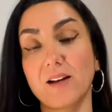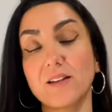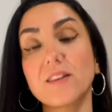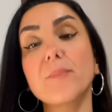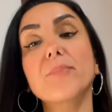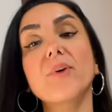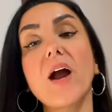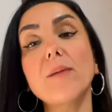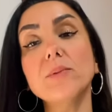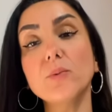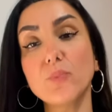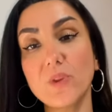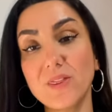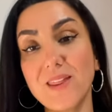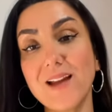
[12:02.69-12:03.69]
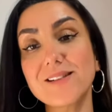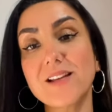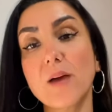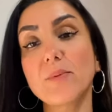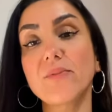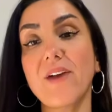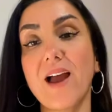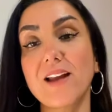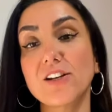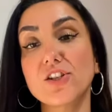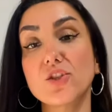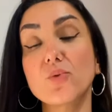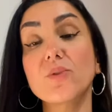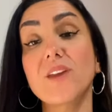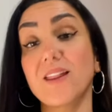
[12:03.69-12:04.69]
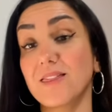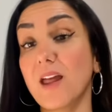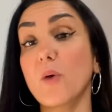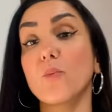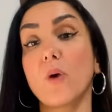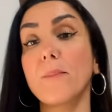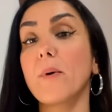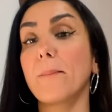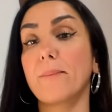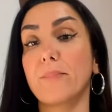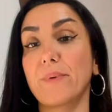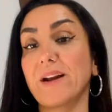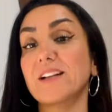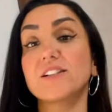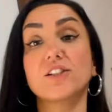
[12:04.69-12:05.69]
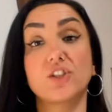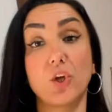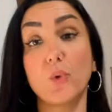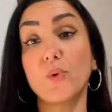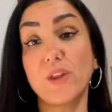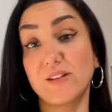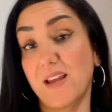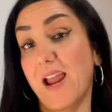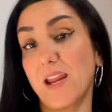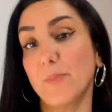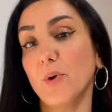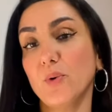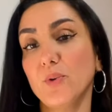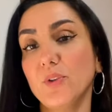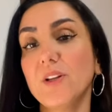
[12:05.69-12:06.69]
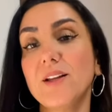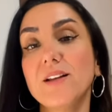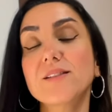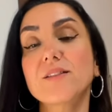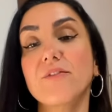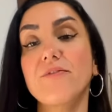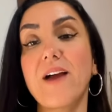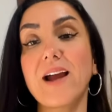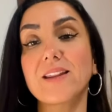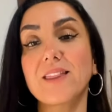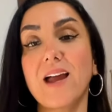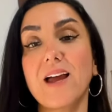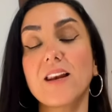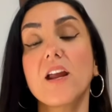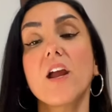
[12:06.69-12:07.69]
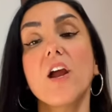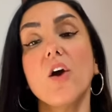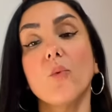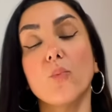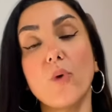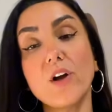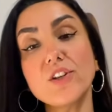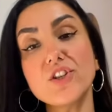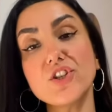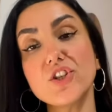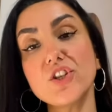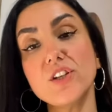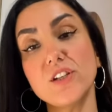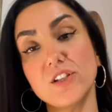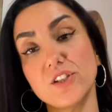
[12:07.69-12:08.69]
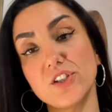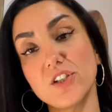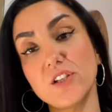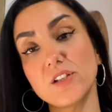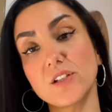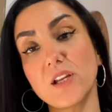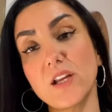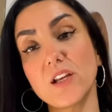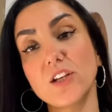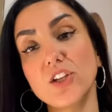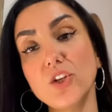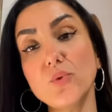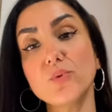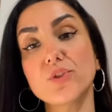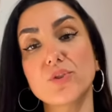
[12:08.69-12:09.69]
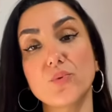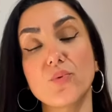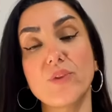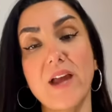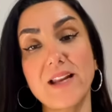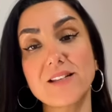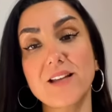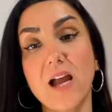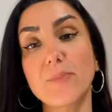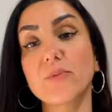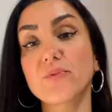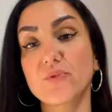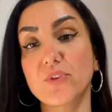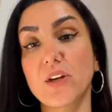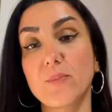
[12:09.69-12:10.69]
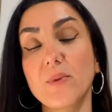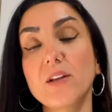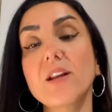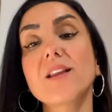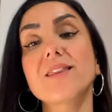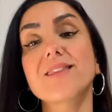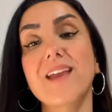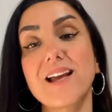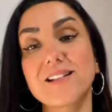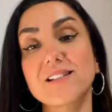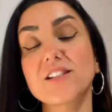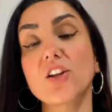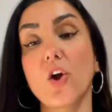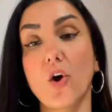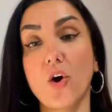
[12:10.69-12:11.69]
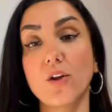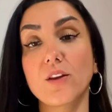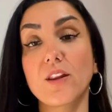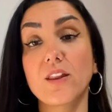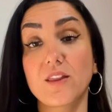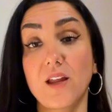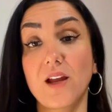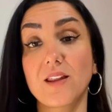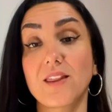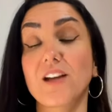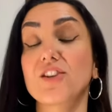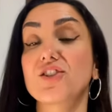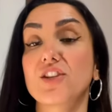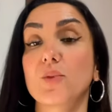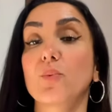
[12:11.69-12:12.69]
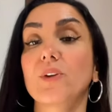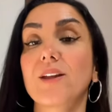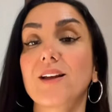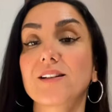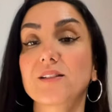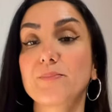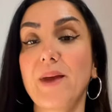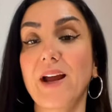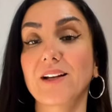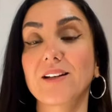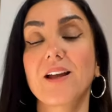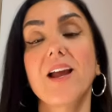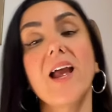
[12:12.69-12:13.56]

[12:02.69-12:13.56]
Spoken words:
The problem with that type of attitude that woman brings to the table is the fact that once she is getting used to that type of treatment, that's the only thing that she will expect.